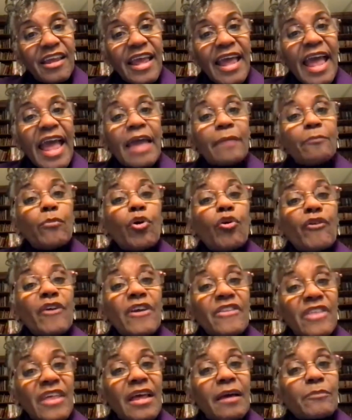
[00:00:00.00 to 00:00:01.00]
and
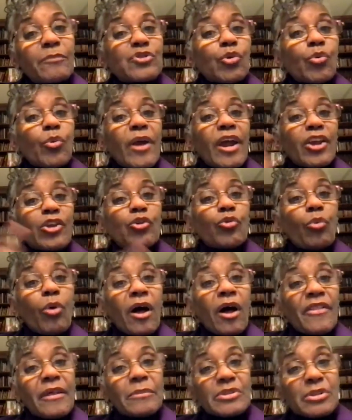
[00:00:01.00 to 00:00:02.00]
moving them to where you
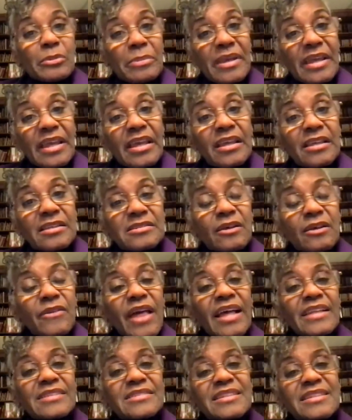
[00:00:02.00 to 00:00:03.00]
want them to be. So
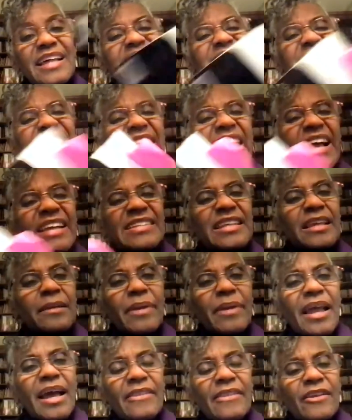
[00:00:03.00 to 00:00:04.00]
that's the idea
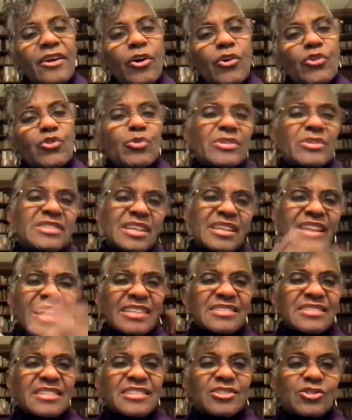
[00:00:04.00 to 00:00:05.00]
behind the code switching.
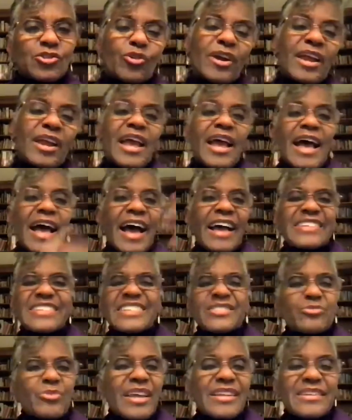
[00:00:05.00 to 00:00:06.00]
That's the story. I
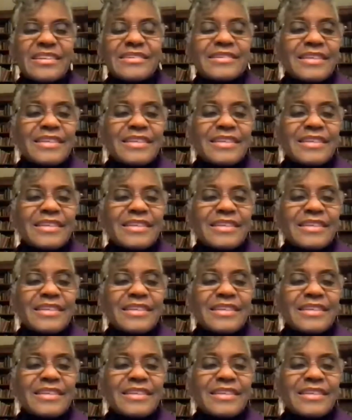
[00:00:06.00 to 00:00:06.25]
just read,